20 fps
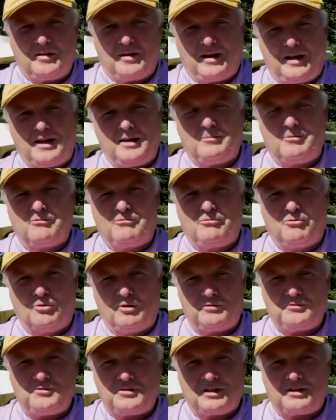I am a
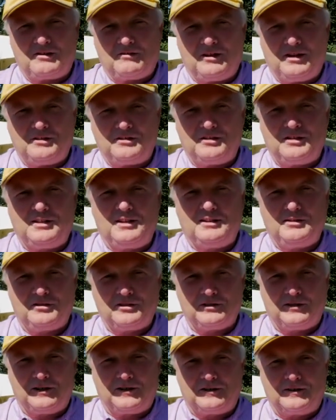fourth generation
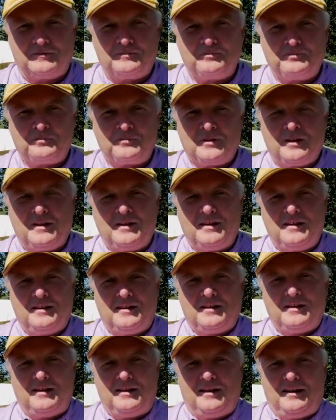insulator
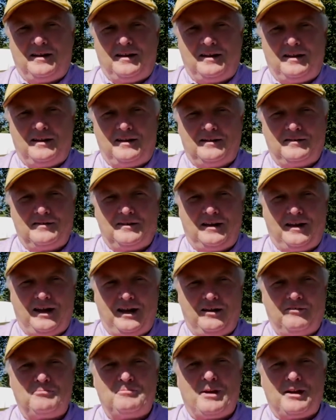and
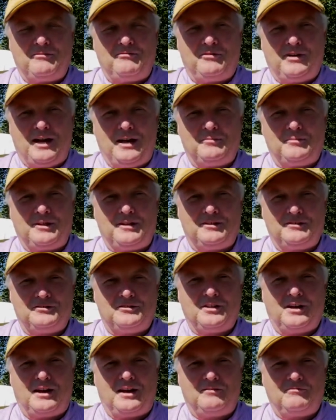half my family has
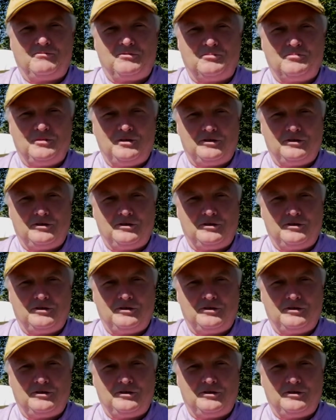died from